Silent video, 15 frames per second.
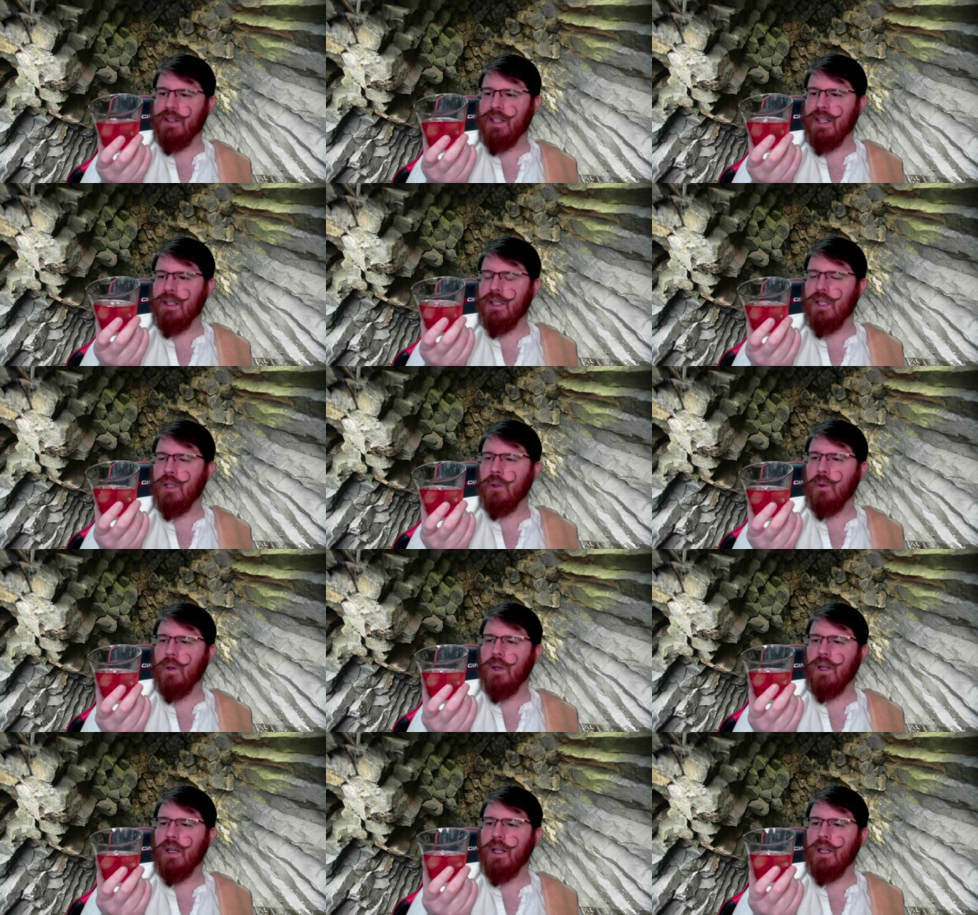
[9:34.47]
that
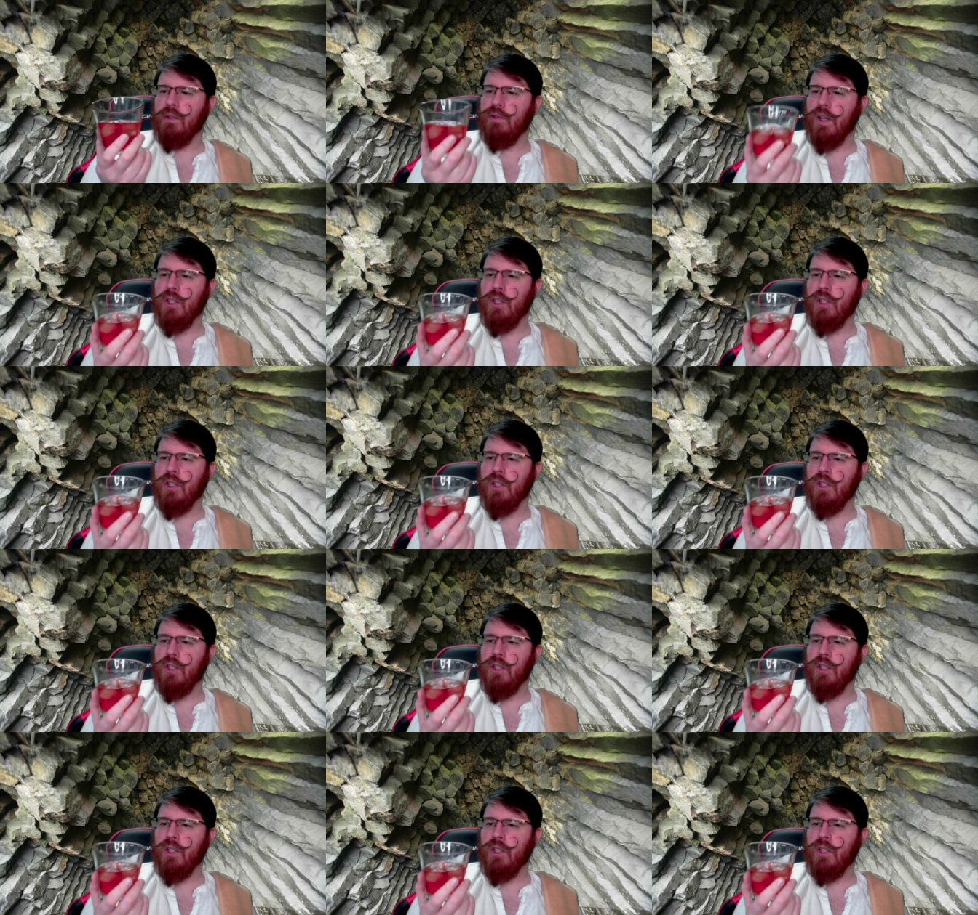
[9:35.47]
your adventurers
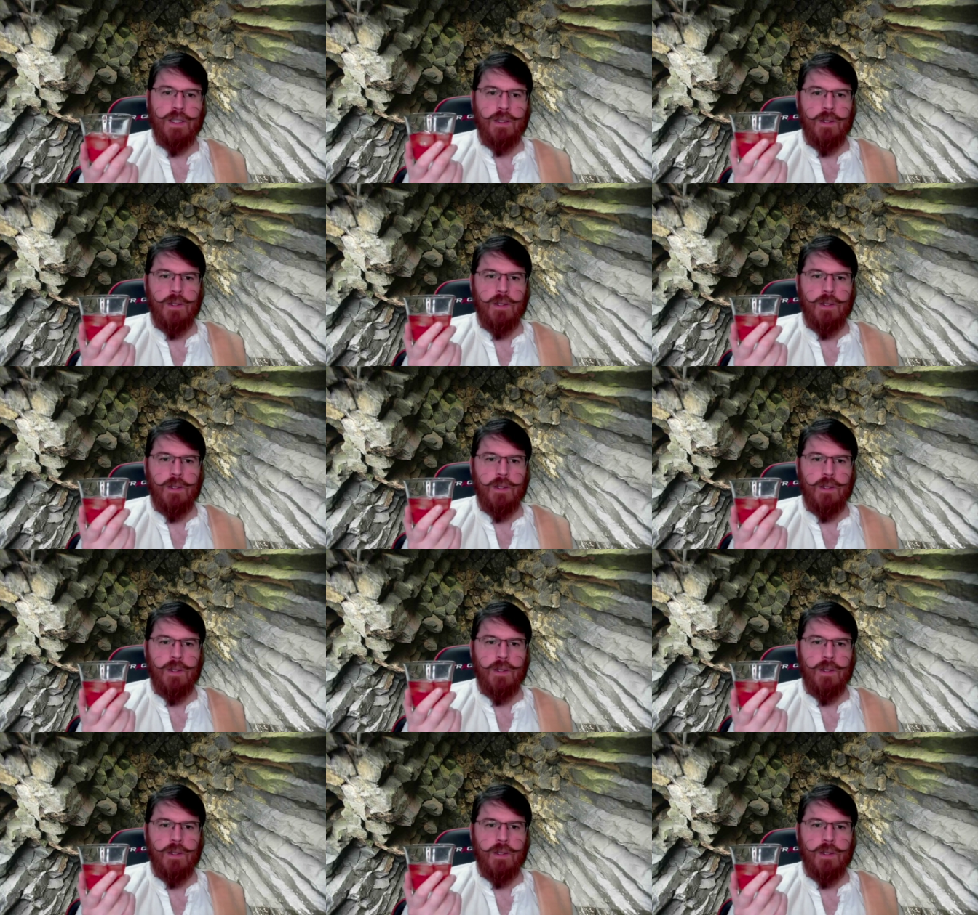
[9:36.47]
get